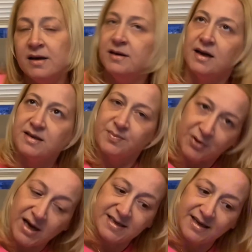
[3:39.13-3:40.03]
Not
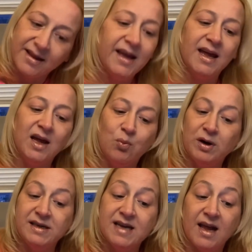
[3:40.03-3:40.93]
surprisingly, it
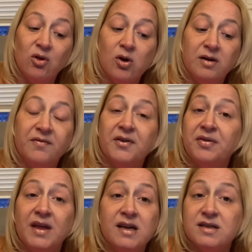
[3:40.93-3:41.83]
wouldn't take long for
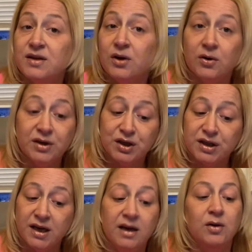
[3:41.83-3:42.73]
things to go to
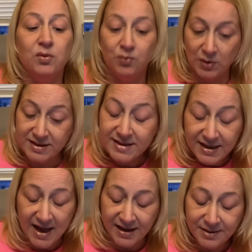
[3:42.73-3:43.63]
shit once
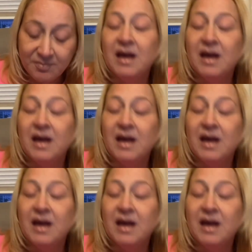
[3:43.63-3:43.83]
again.